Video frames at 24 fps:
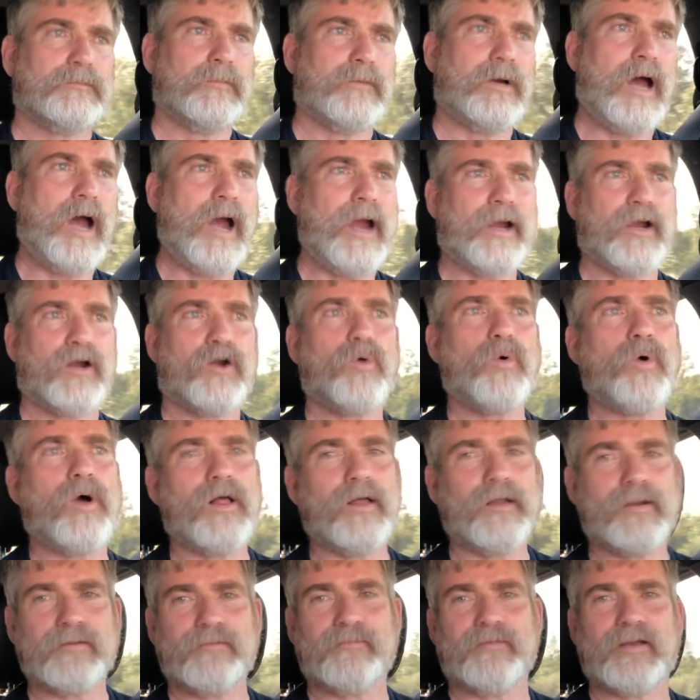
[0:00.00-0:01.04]
higher
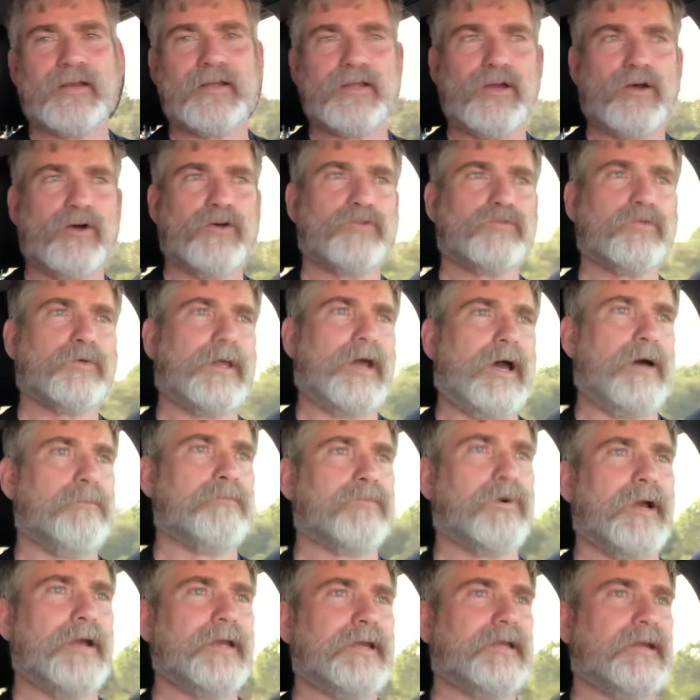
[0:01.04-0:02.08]
quality videos without
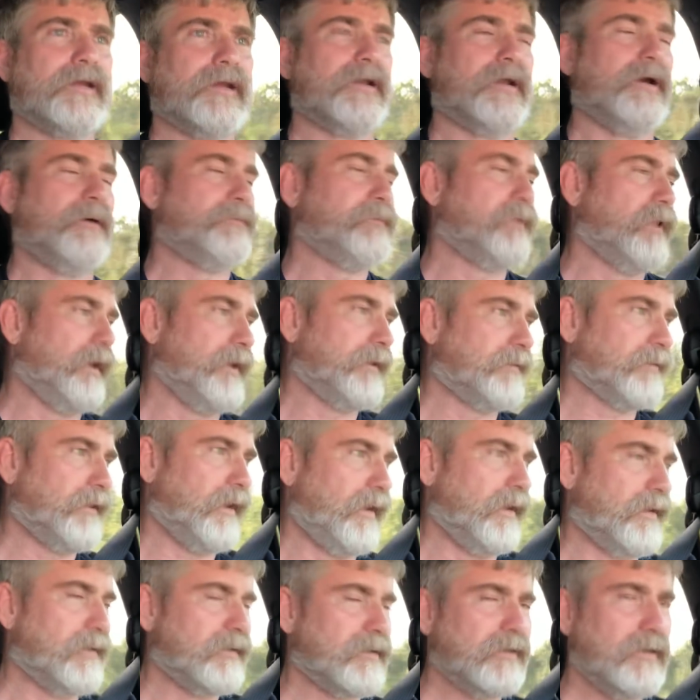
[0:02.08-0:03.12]
breaking it up like
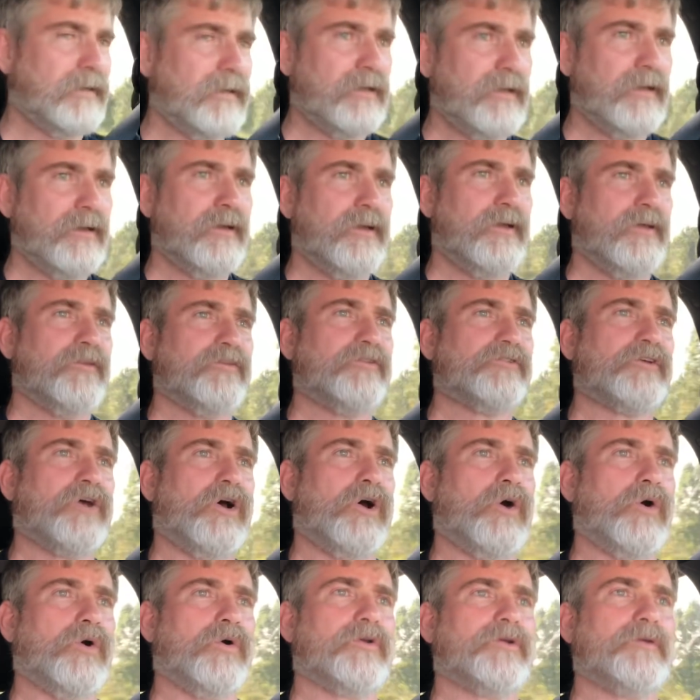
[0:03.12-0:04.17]
that.
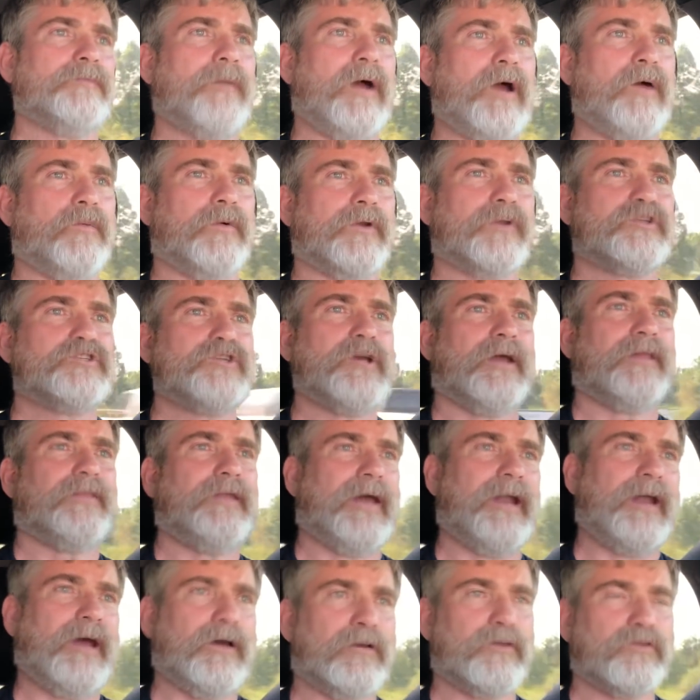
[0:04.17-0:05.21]
So you might want to check
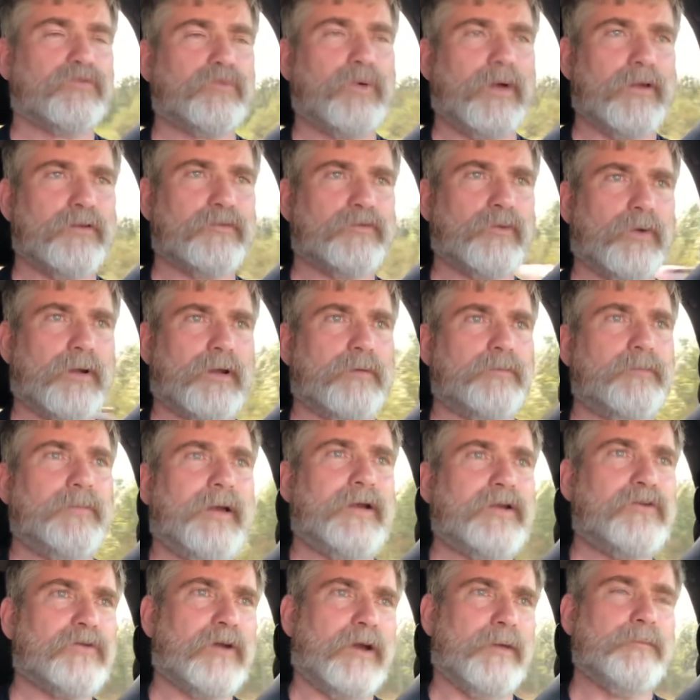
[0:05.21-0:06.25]
that out as well as the one on
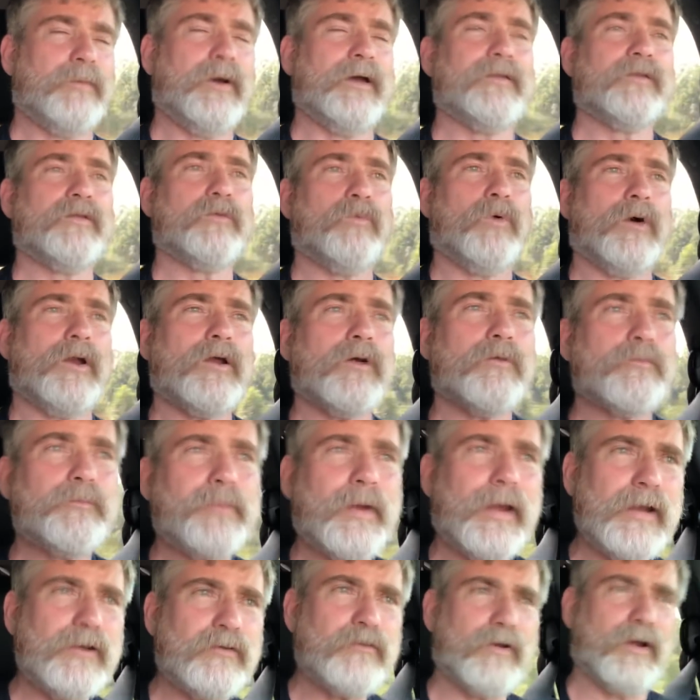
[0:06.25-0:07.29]
Patreon. But the one on
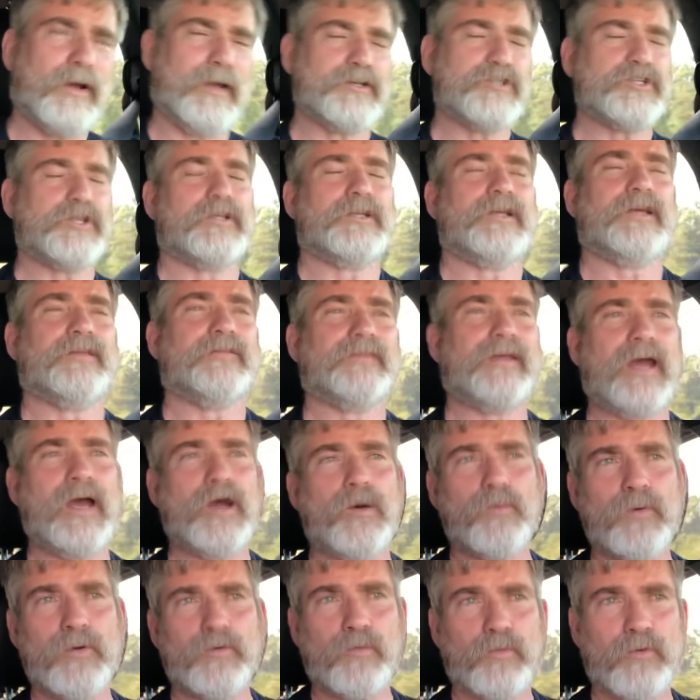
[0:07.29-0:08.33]
Patreon she did, that
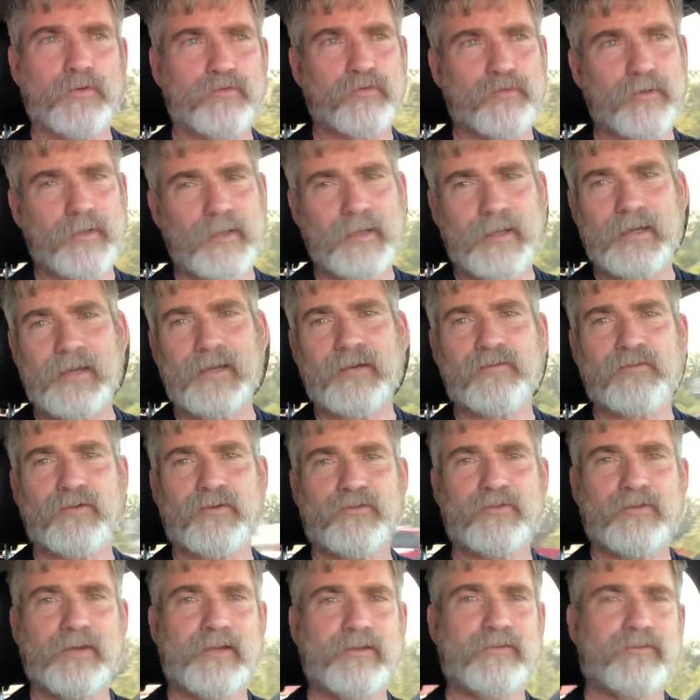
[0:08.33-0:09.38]
one was really
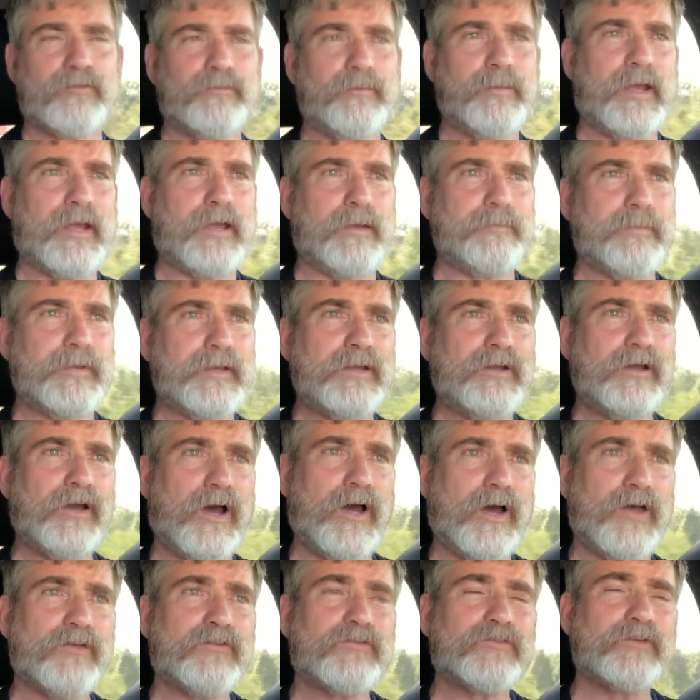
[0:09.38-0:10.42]
interesting to me
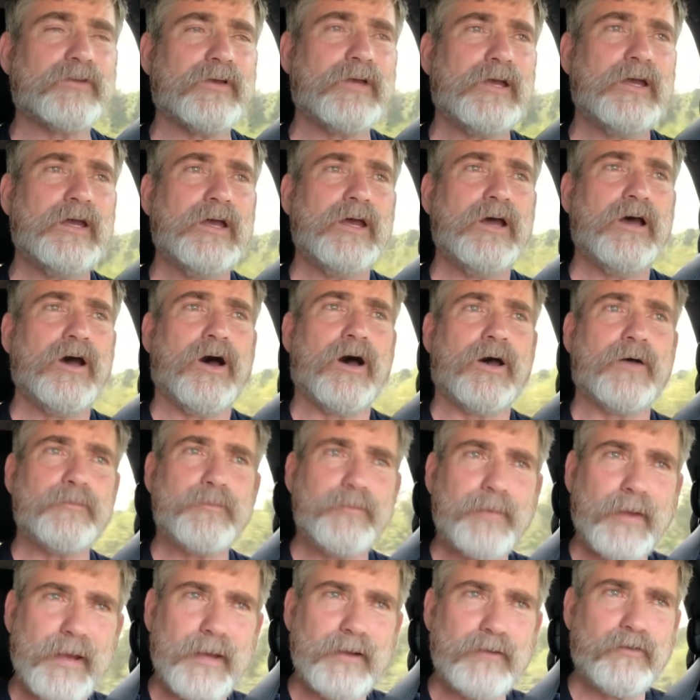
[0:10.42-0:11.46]
because on
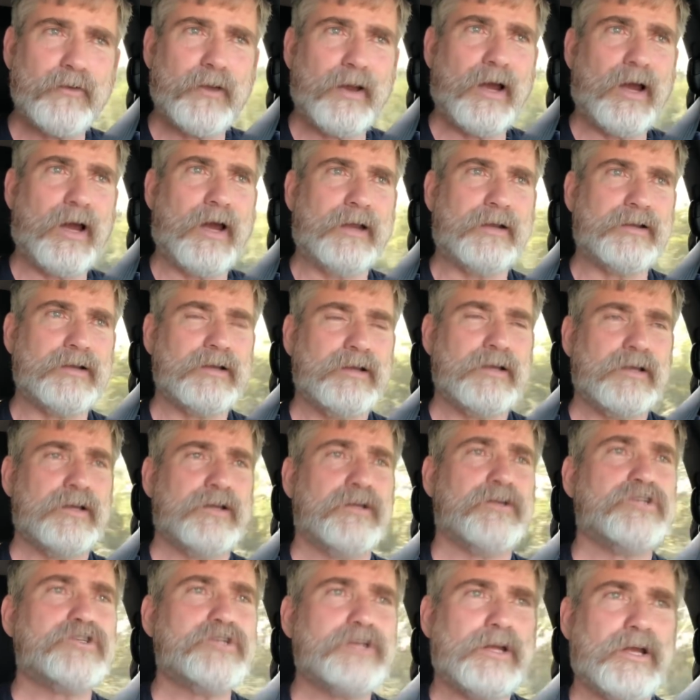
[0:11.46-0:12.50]

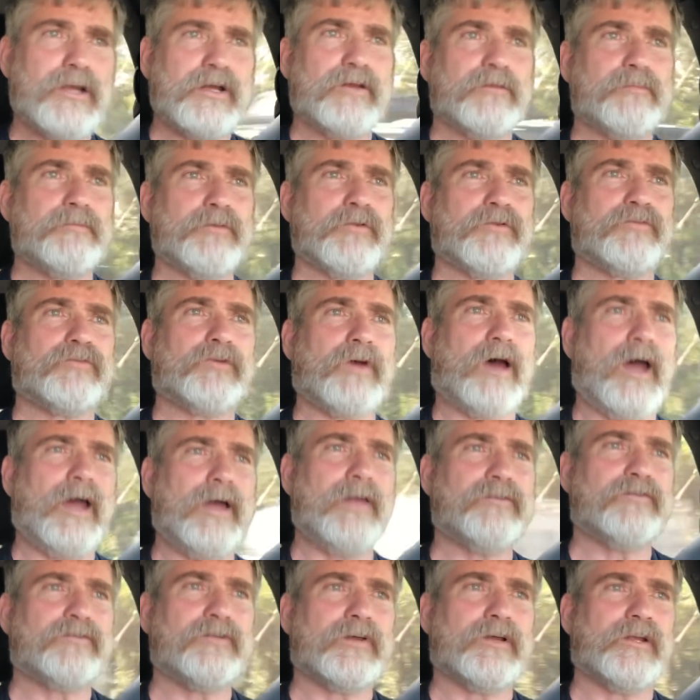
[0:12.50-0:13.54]
Patreon, she,
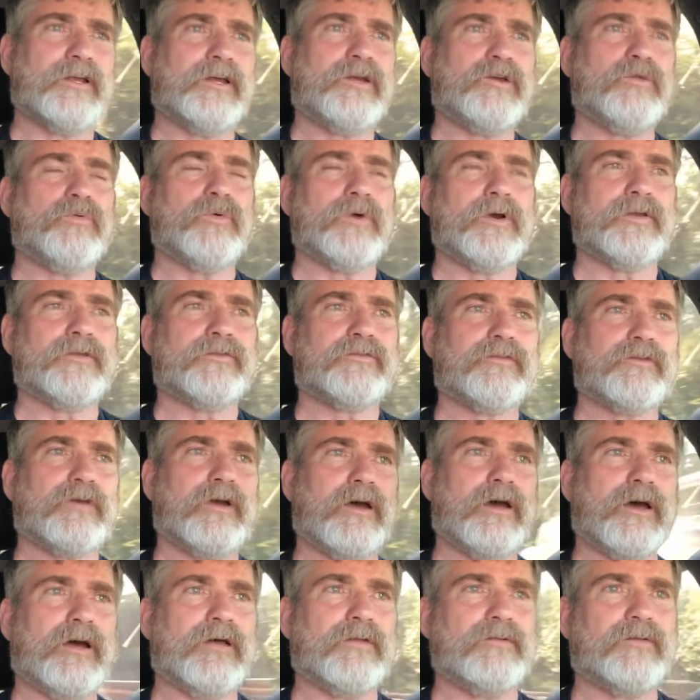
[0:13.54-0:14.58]
besides dealing with
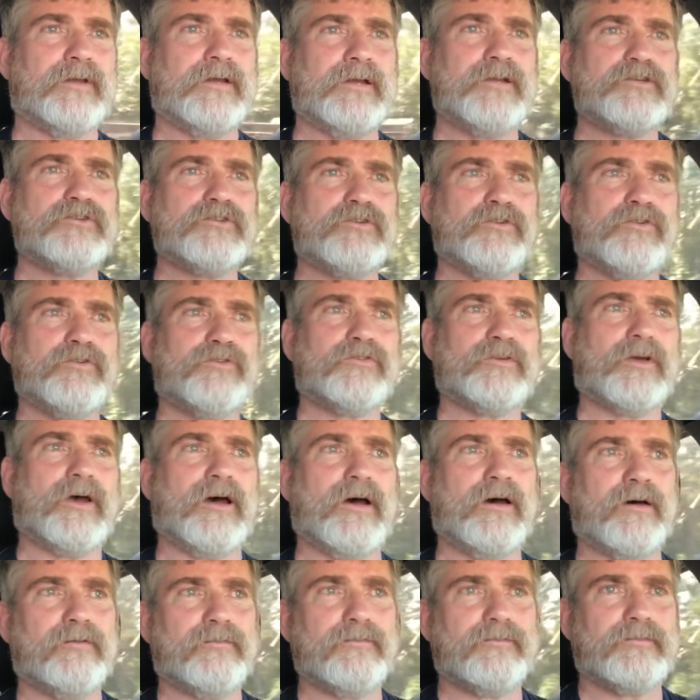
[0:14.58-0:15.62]
the issues
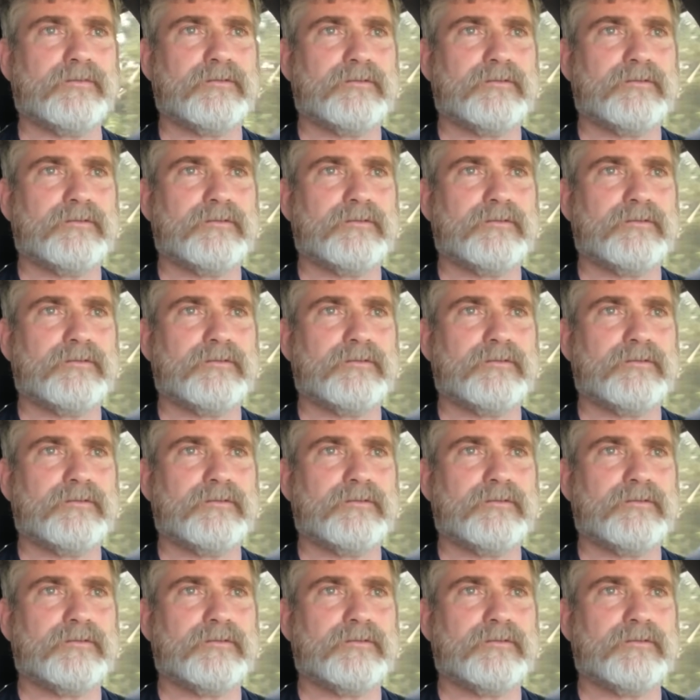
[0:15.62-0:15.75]
of